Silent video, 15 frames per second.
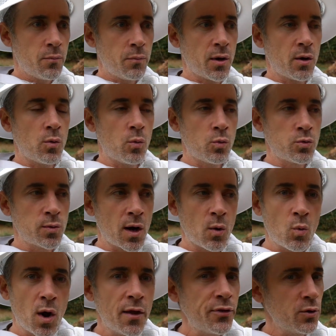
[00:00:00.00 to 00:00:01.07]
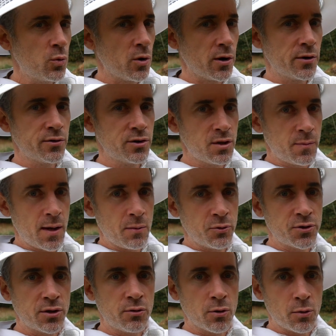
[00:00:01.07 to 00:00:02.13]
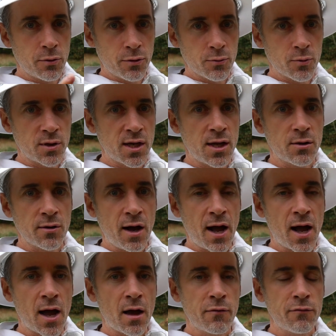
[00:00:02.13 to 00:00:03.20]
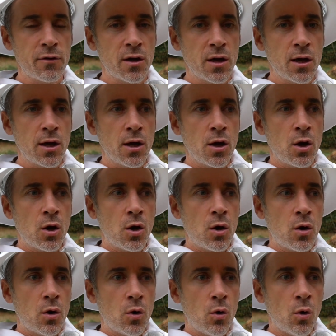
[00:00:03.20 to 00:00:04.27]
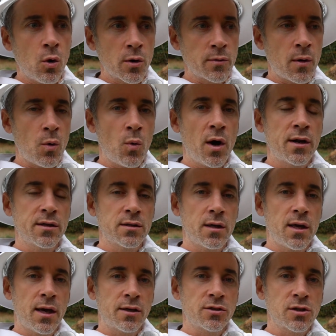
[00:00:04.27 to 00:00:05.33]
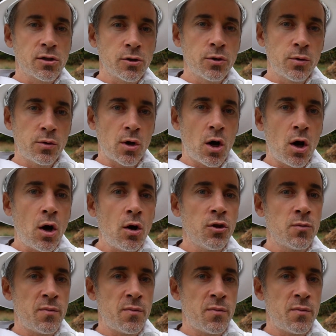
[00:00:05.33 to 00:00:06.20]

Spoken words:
but do I want the workers to be able to grow through to either hive, or do I want to exclude all the